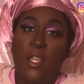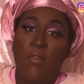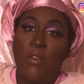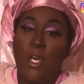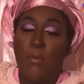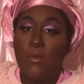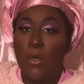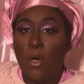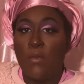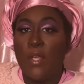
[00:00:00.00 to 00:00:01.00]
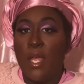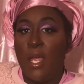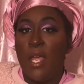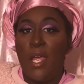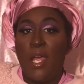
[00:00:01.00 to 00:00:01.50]
living up north
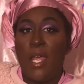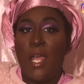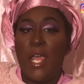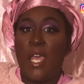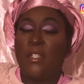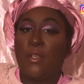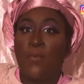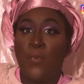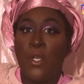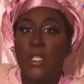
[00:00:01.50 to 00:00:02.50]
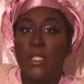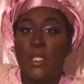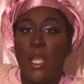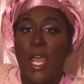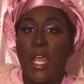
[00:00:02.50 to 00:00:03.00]
as a freed
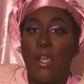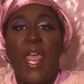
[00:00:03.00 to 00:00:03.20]
slave.